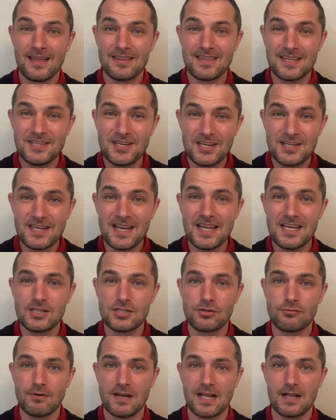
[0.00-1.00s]
then you need
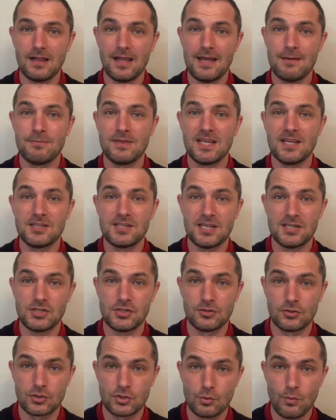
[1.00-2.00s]
to reclaim the
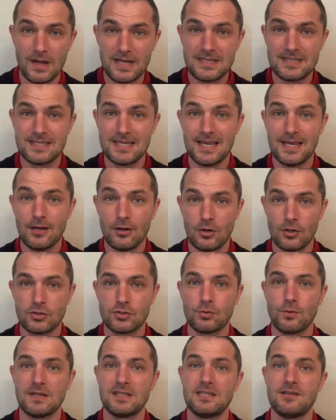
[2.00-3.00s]
additional 20 or
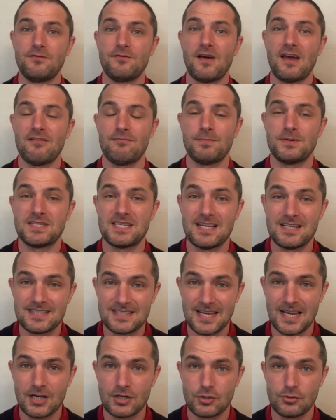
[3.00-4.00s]
25%
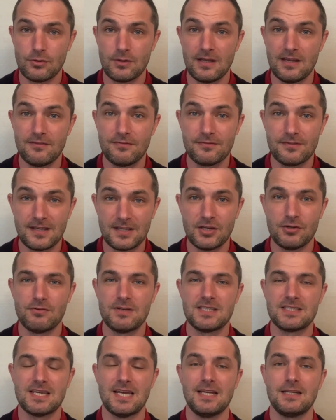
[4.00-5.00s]
tax relief that you're
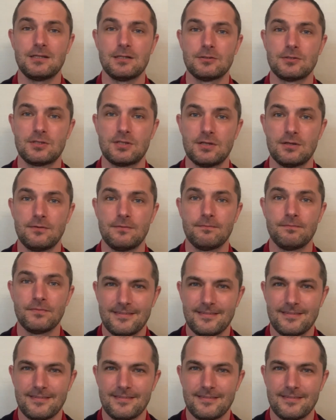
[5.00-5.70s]
entitled to.